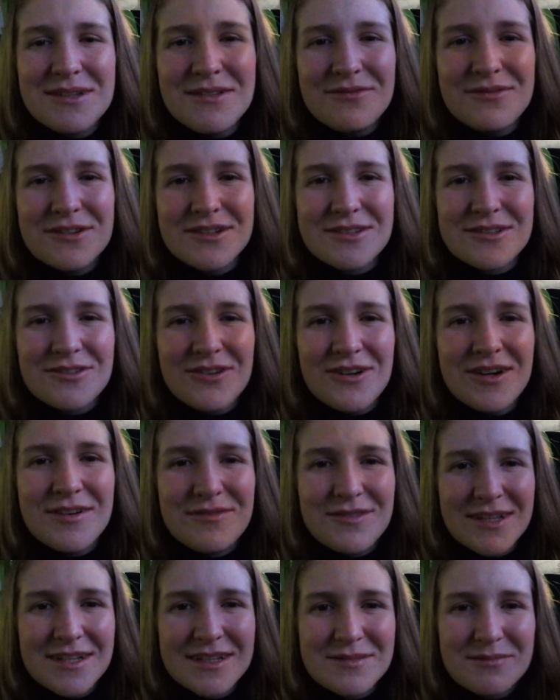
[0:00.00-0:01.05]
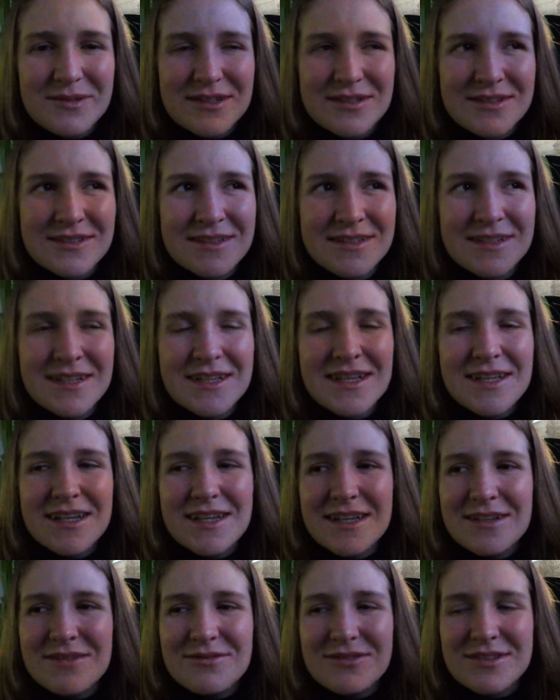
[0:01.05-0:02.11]
we first got a Flixbus,
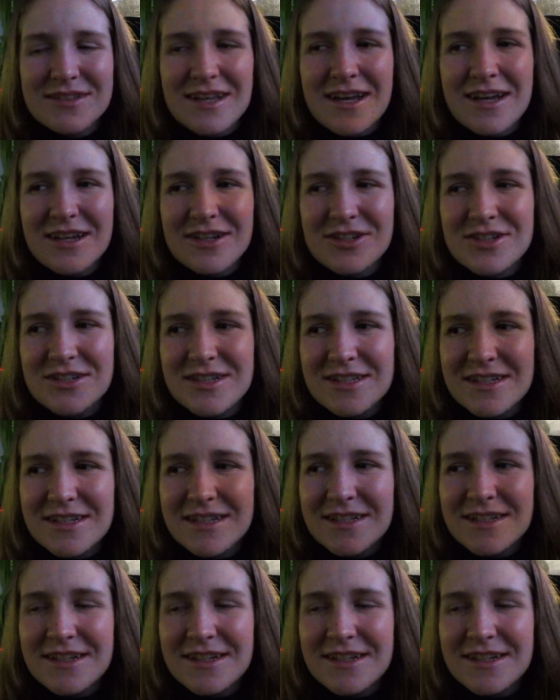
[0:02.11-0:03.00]
it was actually,